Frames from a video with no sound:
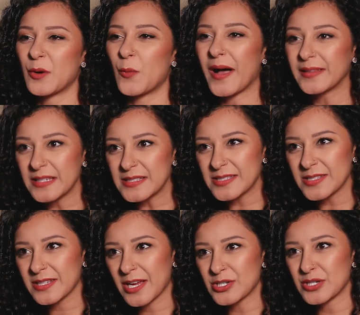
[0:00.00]
While these
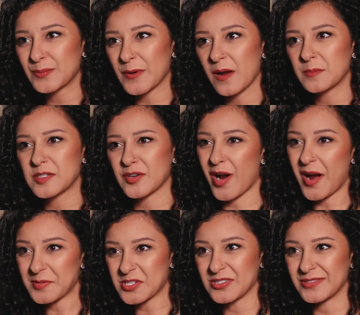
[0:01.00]
discussion prompts are
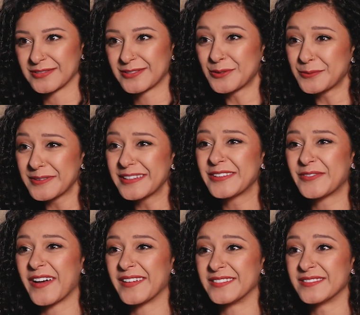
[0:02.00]
optional, they're really
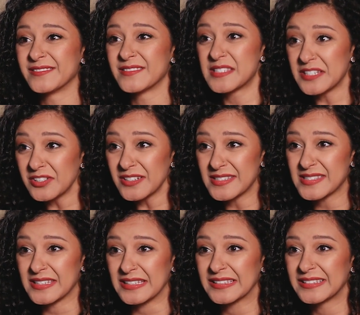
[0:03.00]
fun.
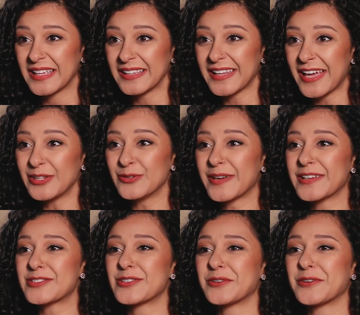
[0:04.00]
Seriously, they let you
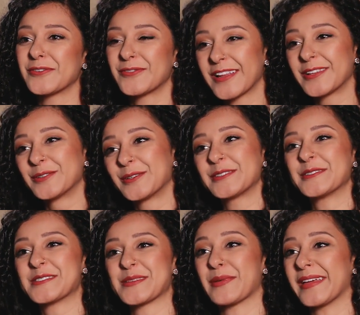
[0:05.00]
get to know your fellow
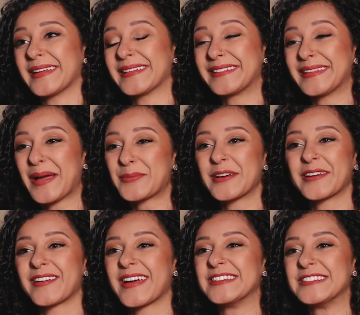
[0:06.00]
learners a bit and collaborate
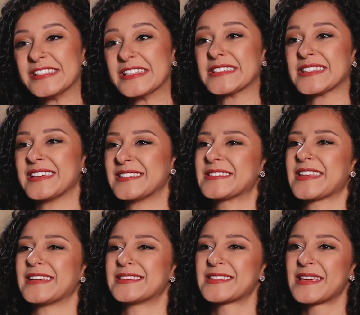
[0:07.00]
on ideas and
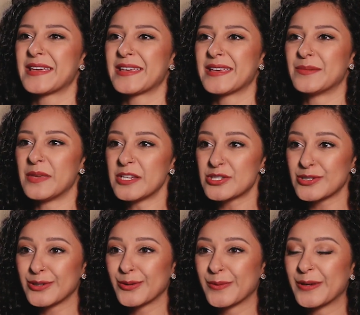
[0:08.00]
insights. Make
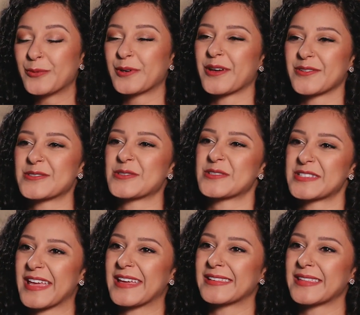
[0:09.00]
sure you read what others are
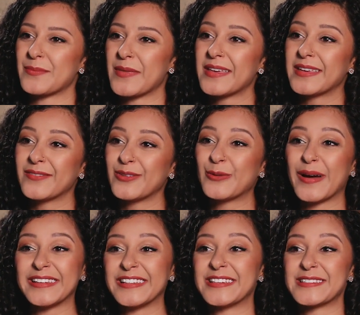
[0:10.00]
saying. They may give you
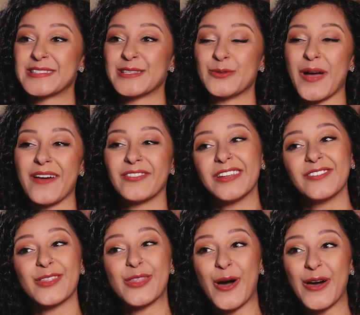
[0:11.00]
ideas that you haven't
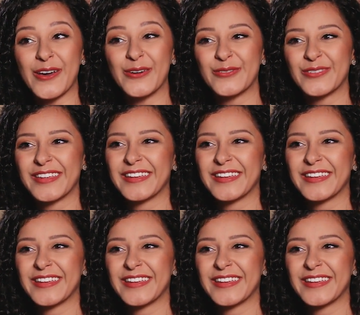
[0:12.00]
even thought of.